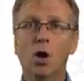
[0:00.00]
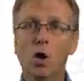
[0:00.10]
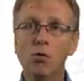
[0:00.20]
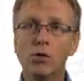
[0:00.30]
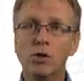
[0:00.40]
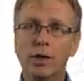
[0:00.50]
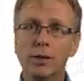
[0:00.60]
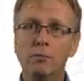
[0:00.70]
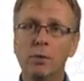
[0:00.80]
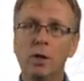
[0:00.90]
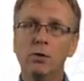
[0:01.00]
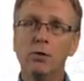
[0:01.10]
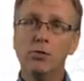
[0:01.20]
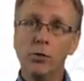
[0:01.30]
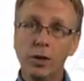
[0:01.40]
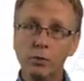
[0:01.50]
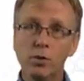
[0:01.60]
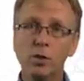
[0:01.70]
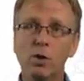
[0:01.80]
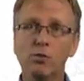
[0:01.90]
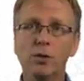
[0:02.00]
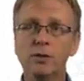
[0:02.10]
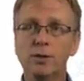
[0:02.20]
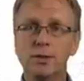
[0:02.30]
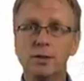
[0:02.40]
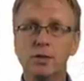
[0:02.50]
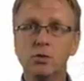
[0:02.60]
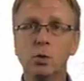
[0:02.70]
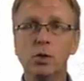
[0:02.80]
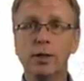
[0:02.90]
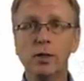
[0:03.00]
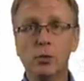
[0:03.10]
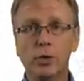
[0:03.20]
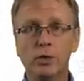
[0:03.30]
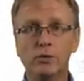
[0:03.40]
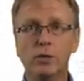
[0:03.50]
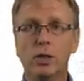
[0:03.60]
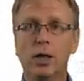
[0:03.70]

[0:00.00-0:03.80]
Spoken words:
Over time, the frequency of these T-cells will increase,